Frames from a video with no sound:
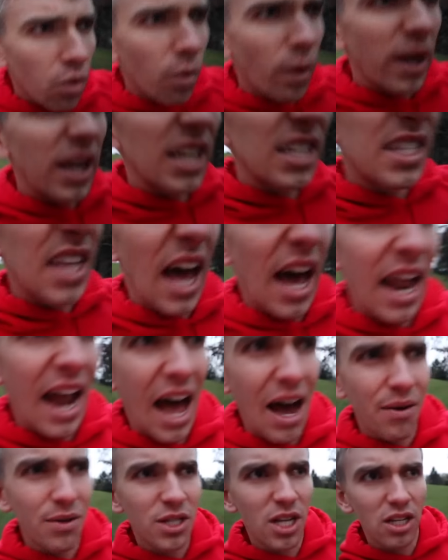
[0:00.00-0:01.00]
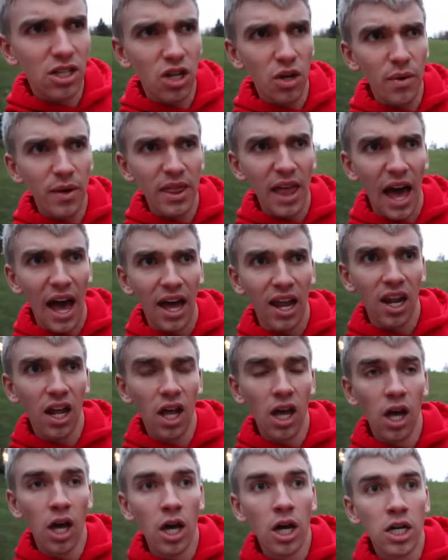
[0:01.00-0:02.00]
What is that? How is it doing that?
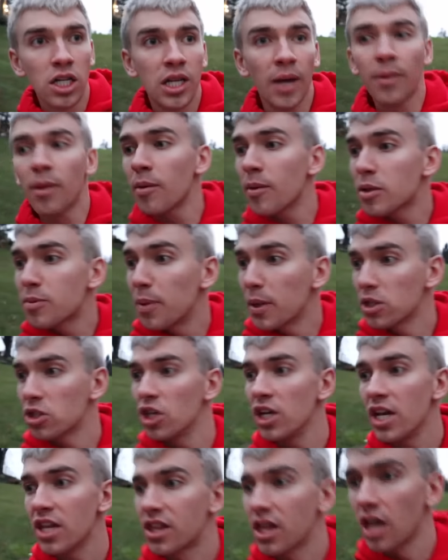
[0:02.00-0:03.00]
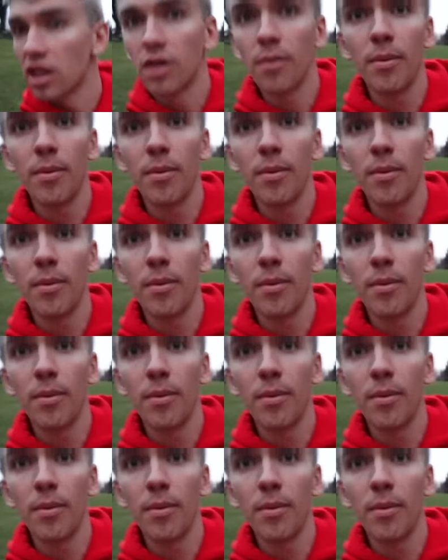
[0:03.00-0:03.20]
Something must be underneath.